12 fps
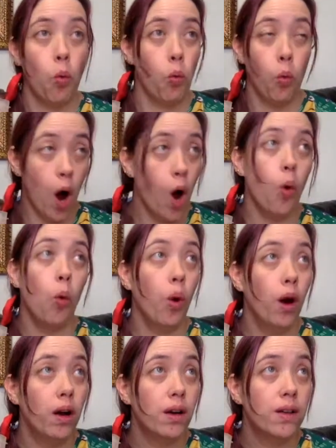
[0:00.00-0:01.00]
Whoa.
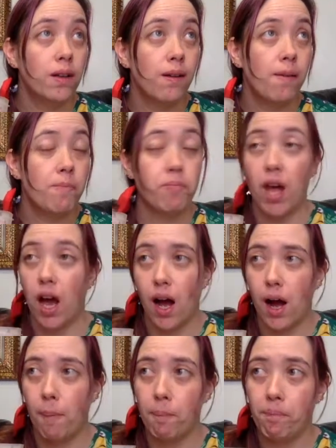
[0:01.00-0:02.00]

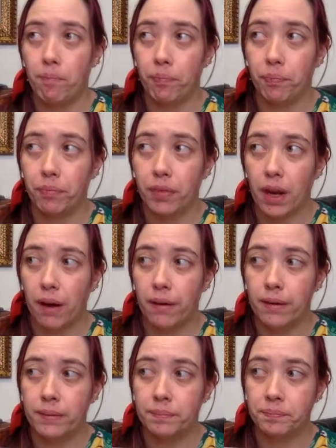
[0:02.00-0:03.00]
Um,
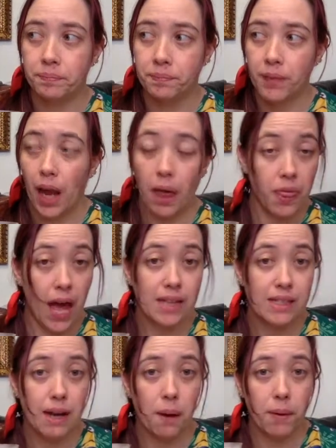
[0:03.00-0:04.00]

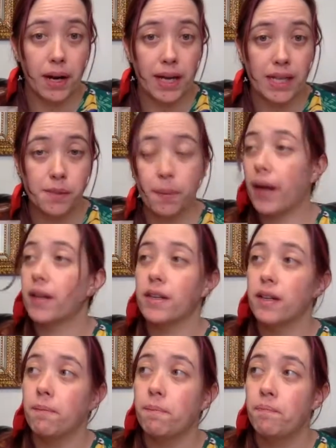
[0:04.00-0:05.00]
that's not what I
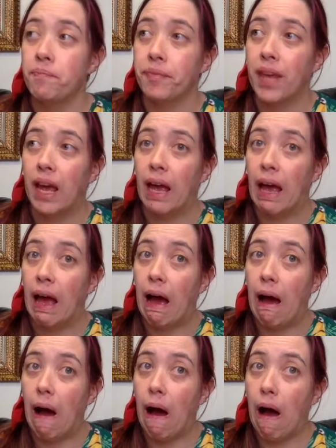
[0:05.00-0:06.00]
expected.
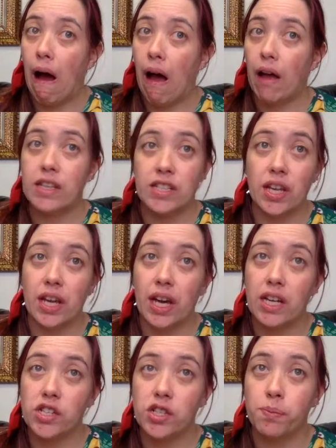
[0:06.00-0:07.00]
It's like I
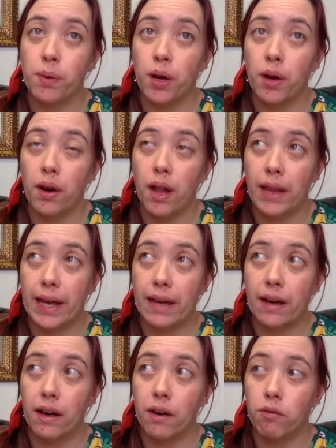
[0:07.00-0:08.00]
just put
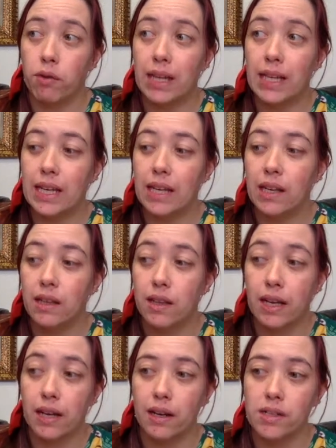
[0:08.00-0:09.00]
like a really,
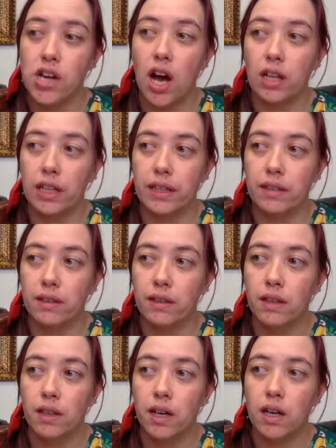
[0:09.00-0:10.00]
like a, a chocolate,
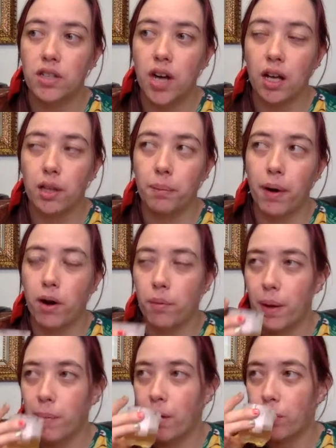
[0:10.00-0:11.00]
a chocolate bar in
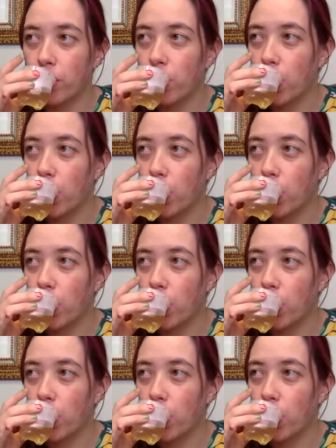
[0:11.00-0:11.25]
my mouth.